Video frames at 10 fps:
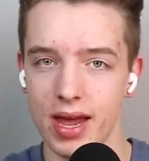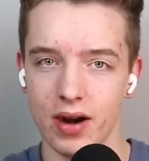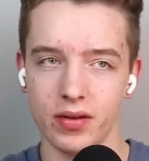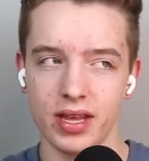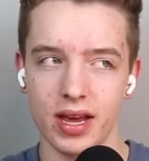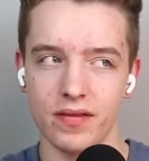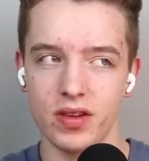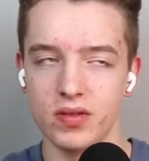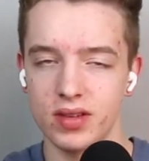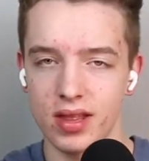and I don't think I've
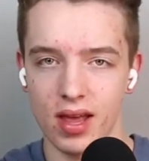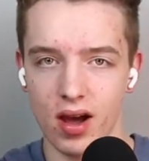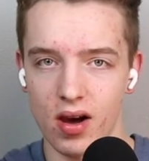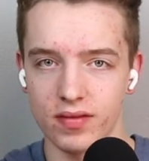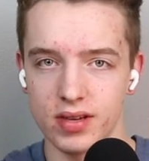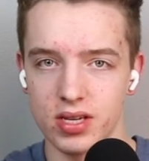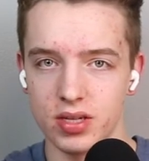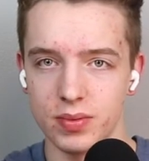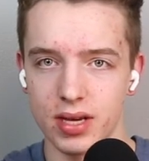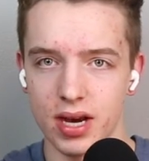used it that often
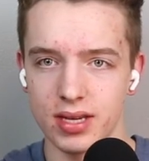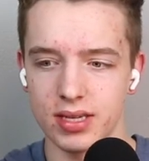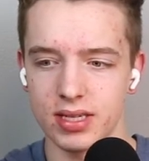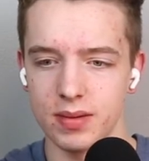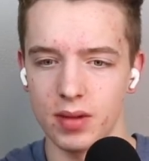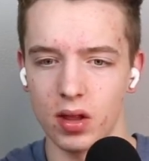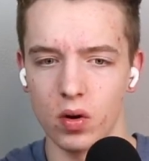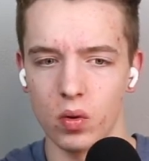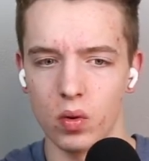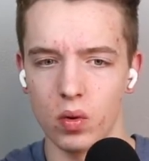just because it seemed a
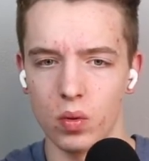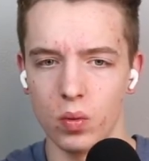little